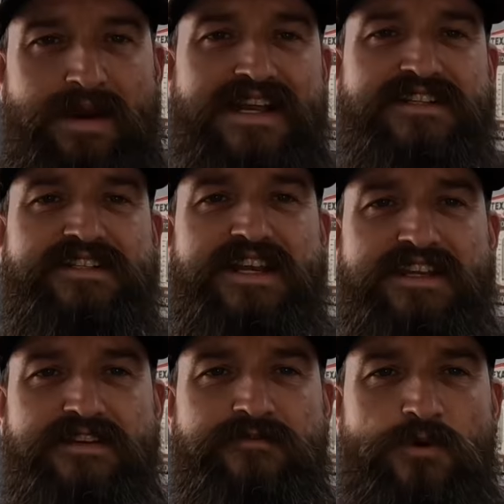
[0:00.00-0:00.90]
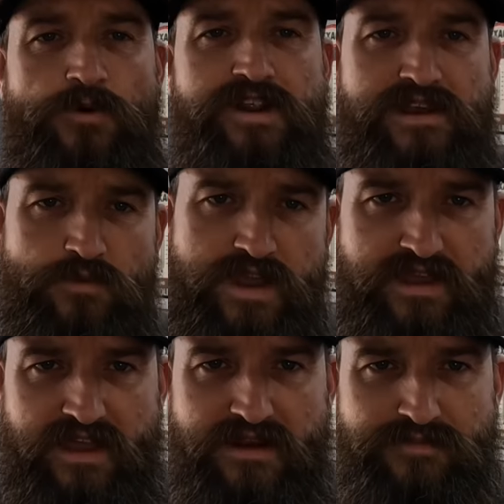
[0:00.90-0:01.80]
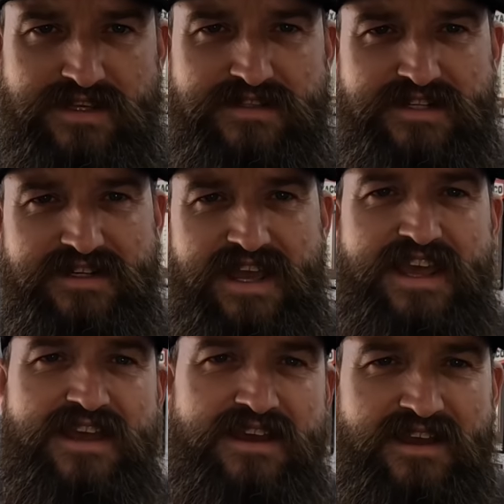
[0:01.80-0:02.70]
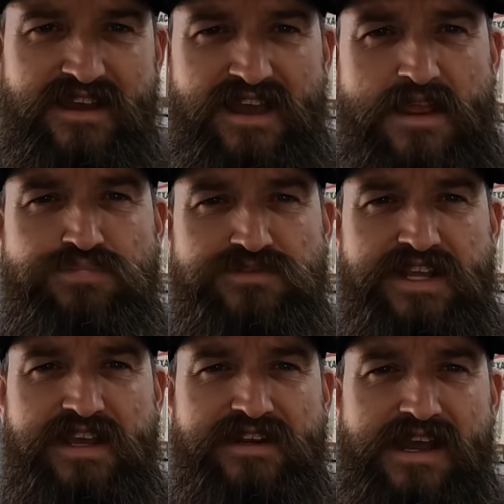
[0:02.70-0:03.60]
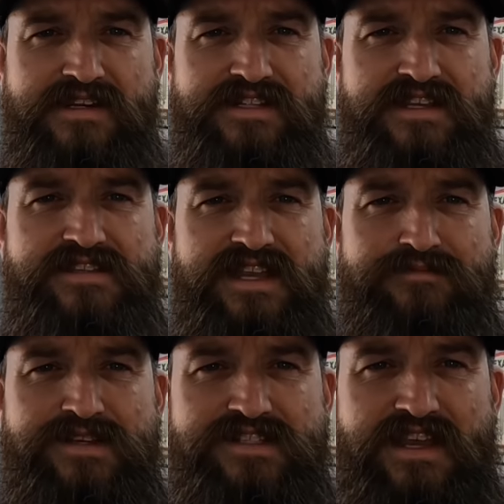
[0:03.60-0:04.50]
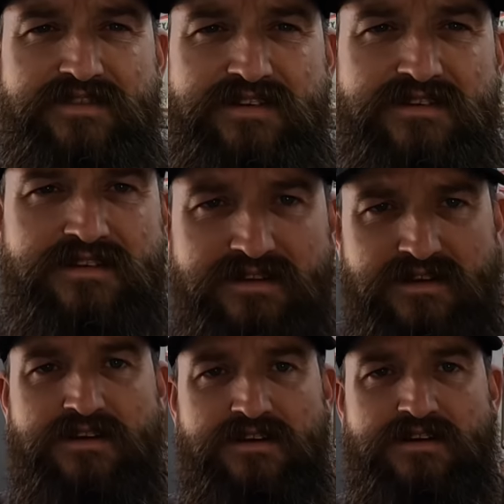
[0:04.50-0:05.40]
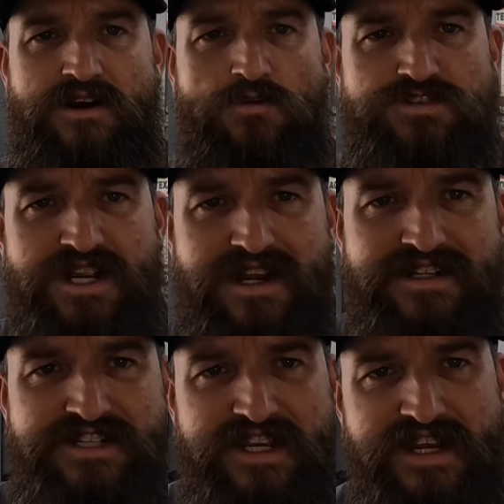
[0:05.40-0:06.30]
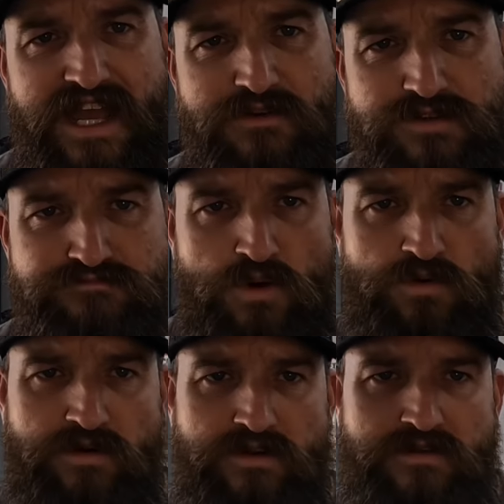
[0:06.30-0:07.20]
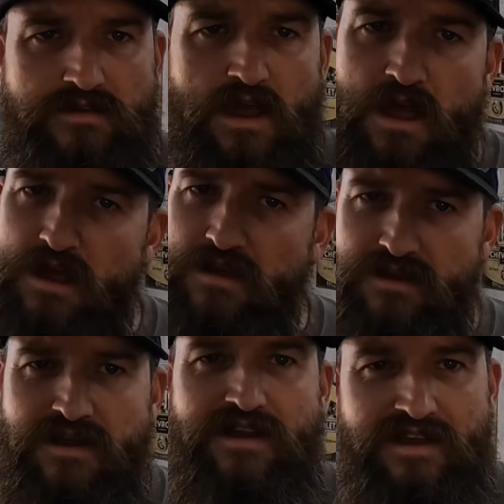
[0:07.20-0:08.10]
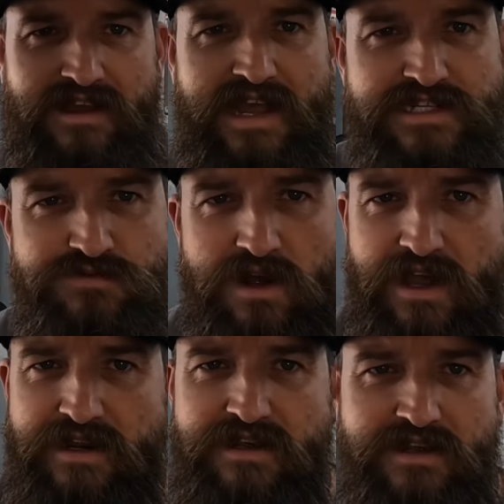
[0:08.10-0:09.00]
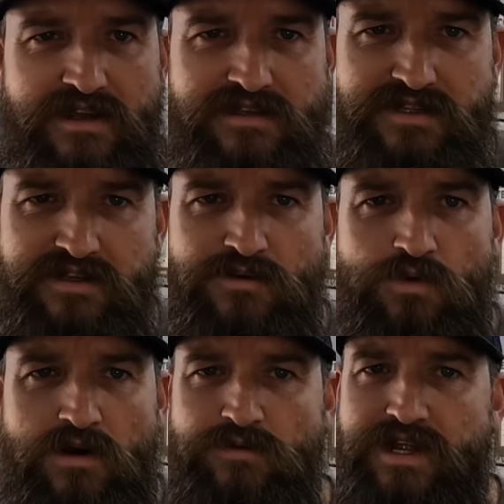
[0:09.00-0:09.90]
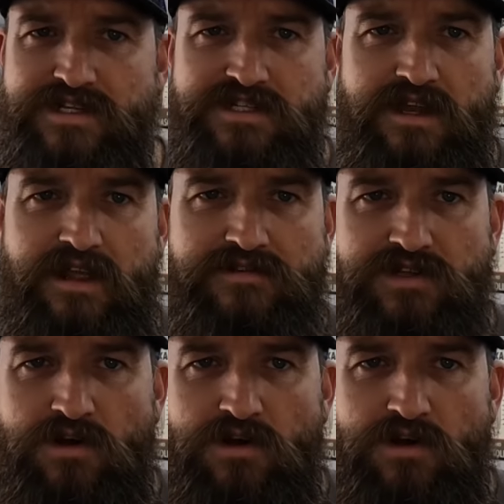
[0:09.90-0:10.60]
I'm actually taking a 4-day weekend because today, April 10, 1977, old Charlie Chicken Eye was born. That's right. Tell you what, when I shot out the